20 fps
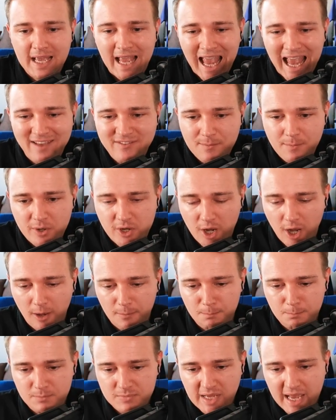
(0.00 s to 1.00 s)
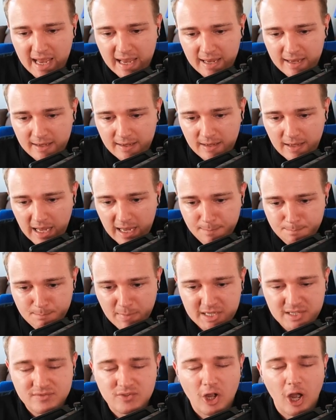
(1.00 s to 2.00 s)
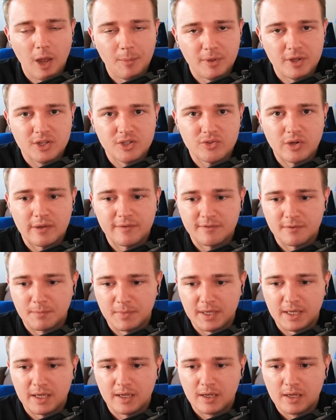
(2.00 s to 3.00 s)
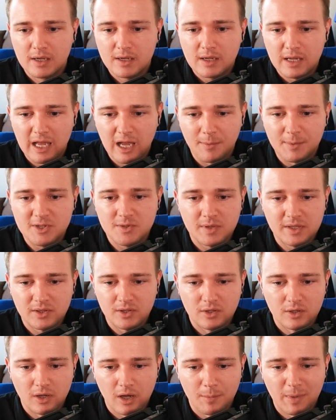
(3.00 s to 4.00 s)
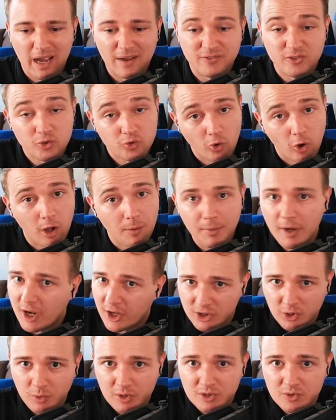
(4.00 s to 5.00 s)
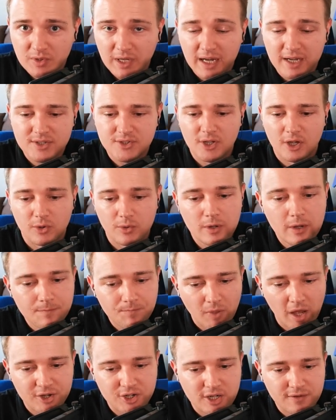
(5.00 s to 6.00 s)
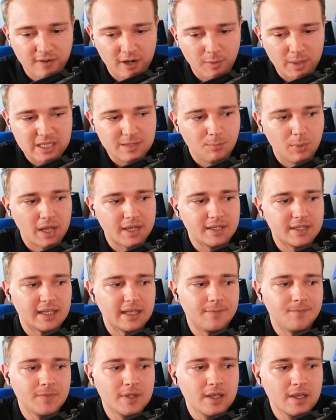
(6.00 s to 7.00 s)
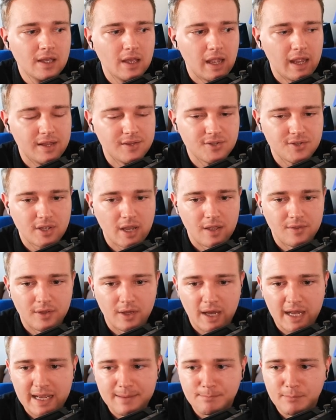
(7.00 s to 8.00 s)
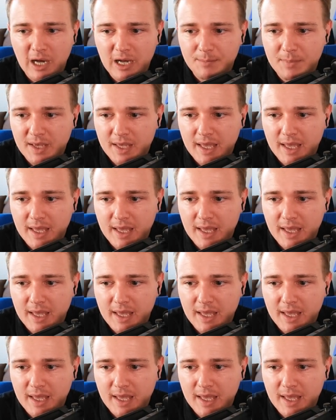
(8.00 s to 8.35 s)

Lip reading: it becomes a massive time constraint for me, it'll be something that I might have to drop, and I don't want to do that. So I need to find a way to blend it in together, and it might be